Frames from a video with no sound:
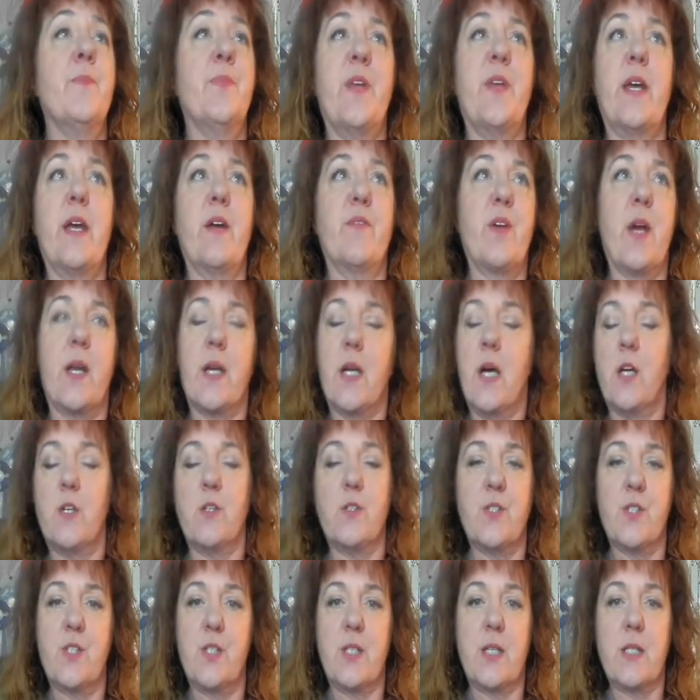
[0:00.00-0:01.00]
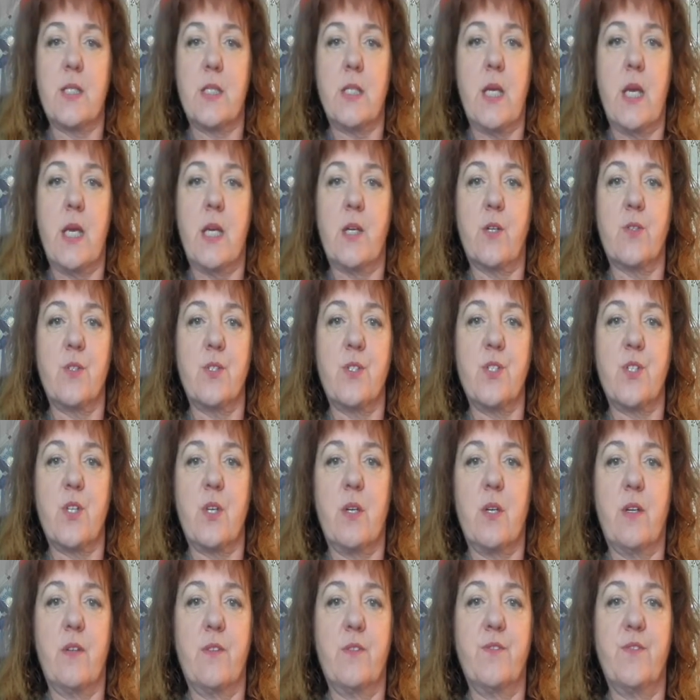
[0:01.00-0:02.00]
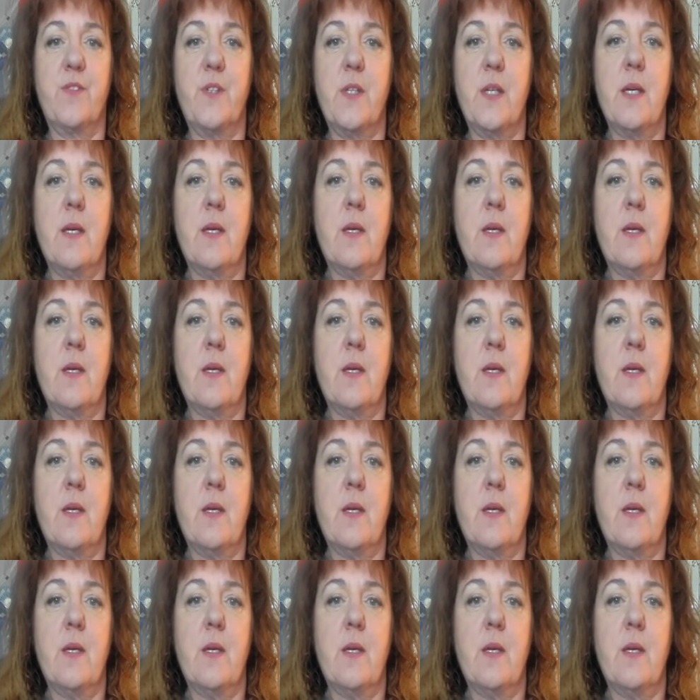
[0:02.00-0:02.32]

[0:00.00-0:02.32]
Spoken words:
hey, I've got 160 acres of